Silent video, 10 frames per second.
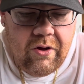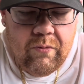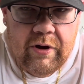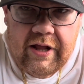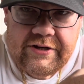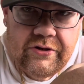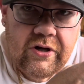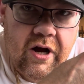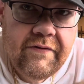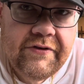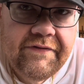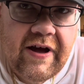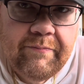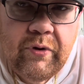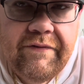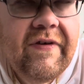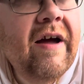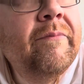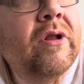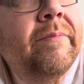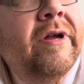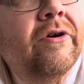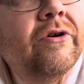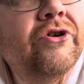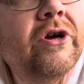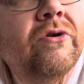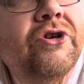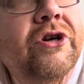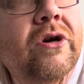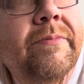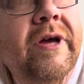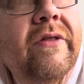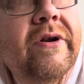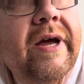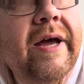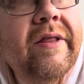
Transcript: Well, I took off the 5.5mm Jacoje curb the other day.